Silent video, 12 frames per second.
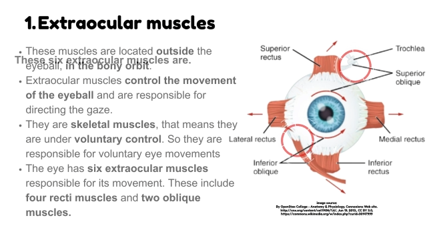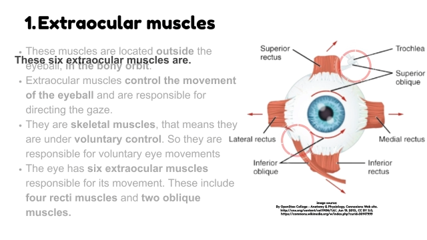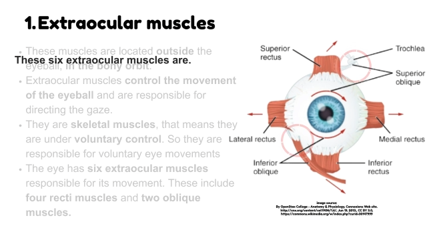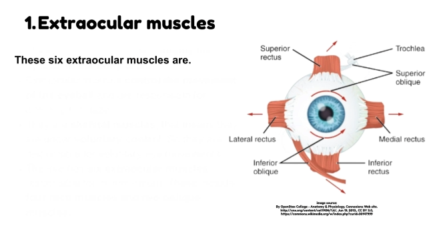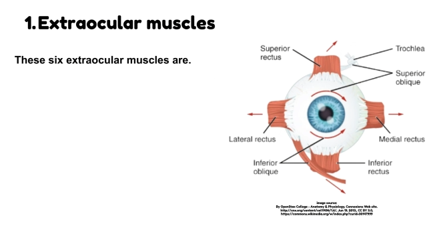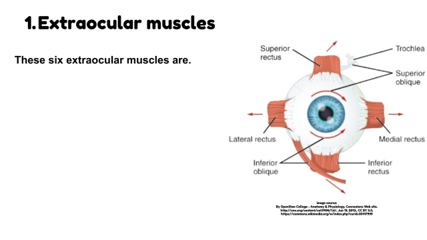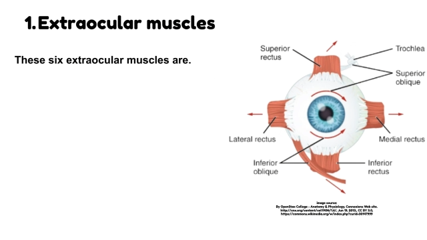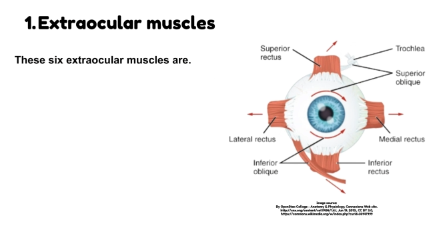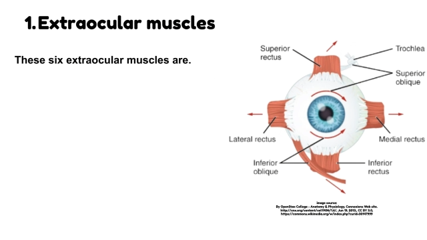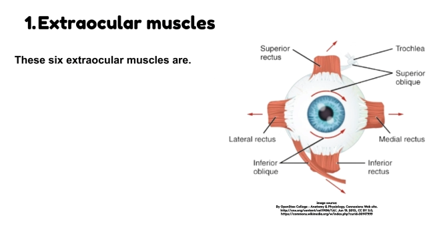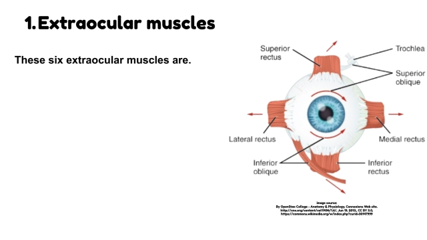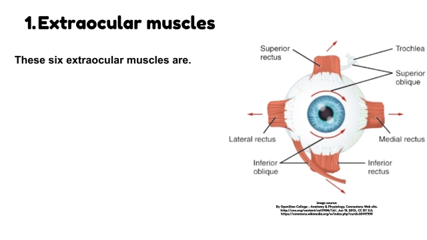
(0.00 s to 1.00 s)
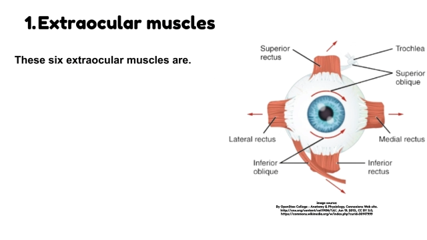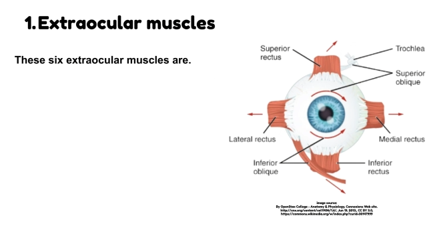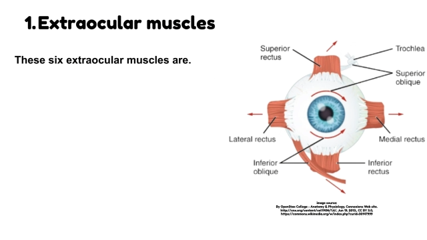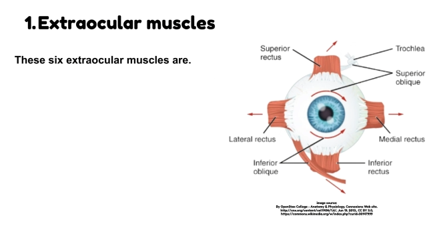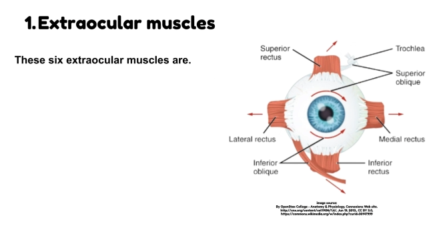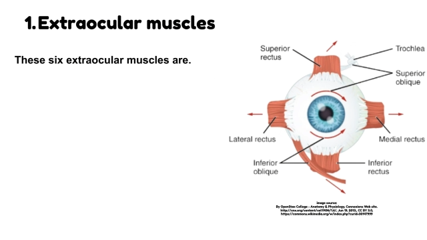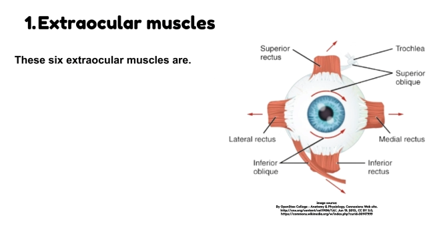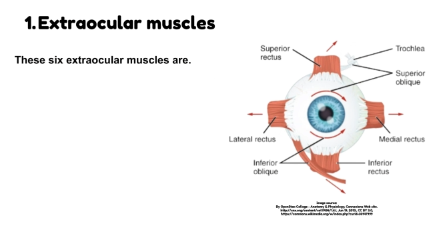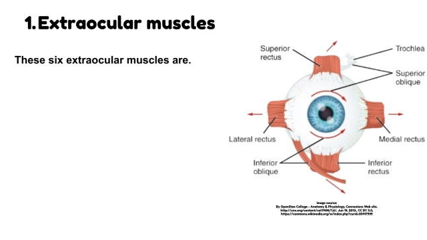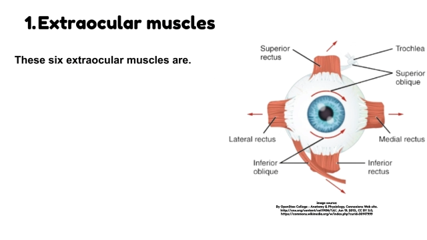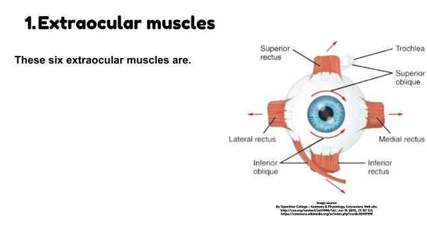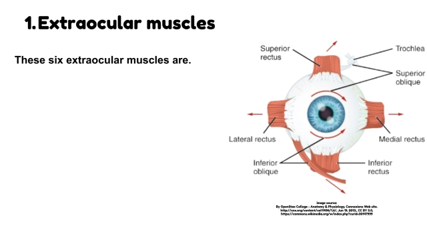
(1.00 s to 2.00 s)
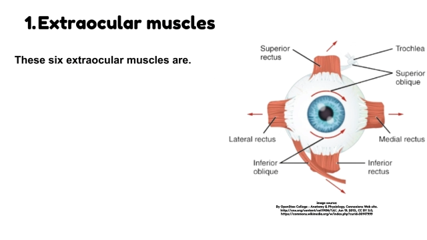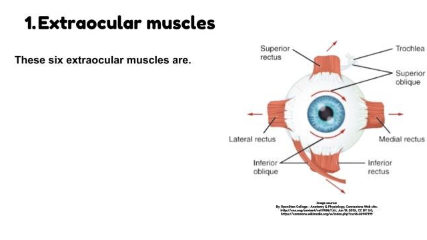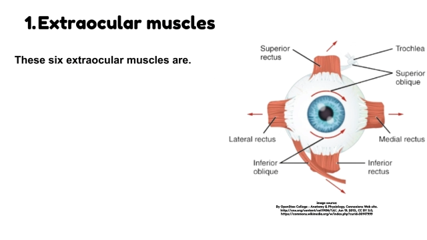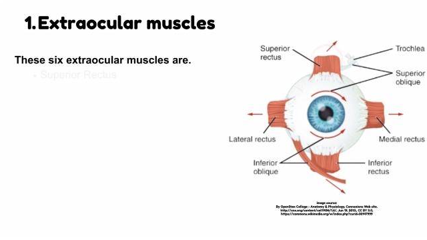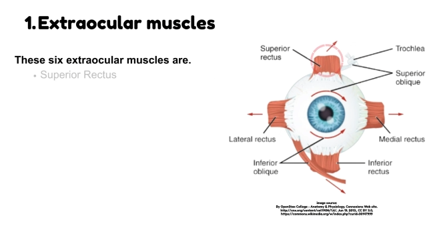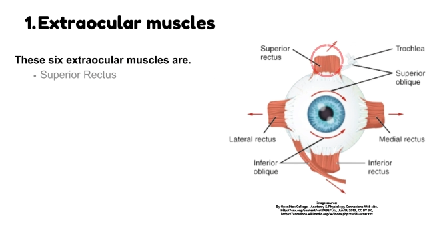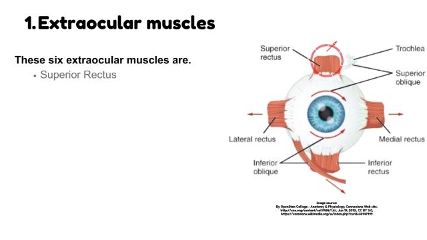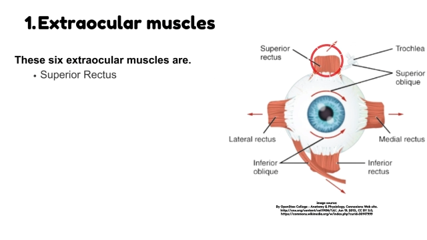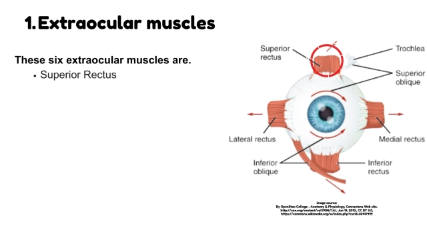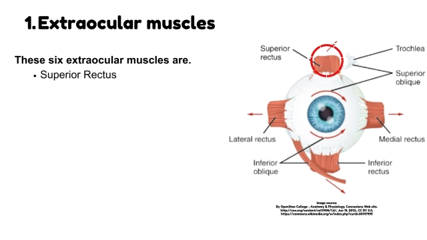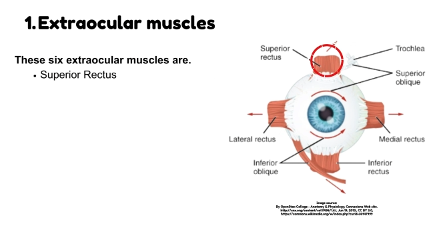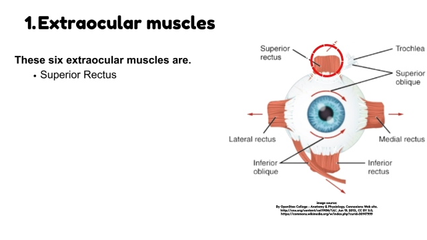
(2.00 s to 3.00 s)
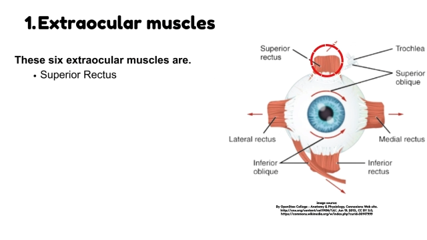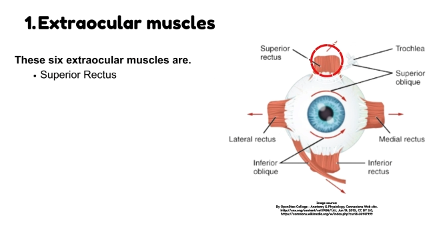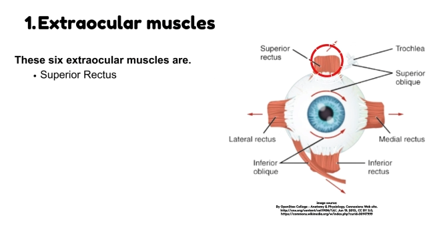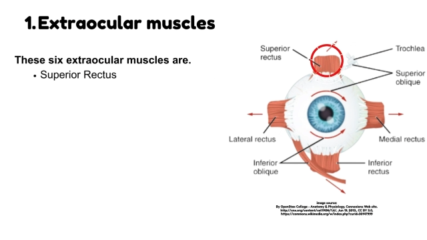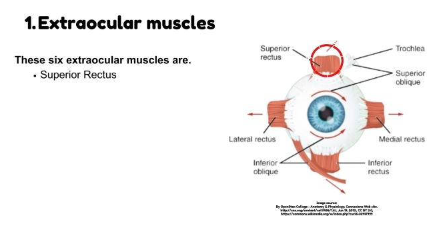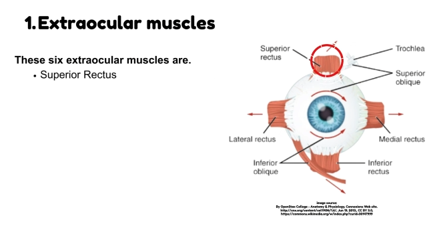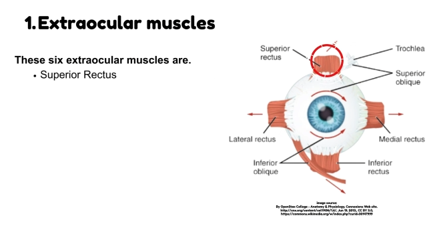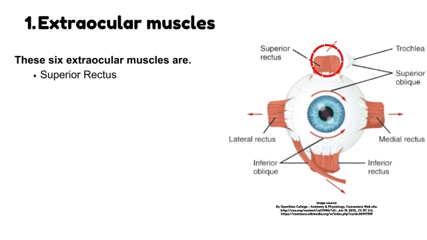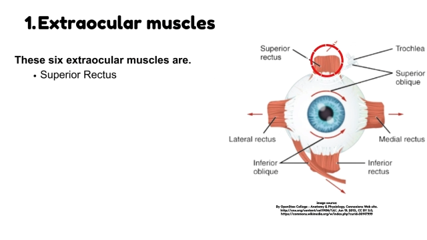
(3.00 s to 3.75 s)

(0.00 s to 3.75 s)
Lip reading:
(no speaker visible)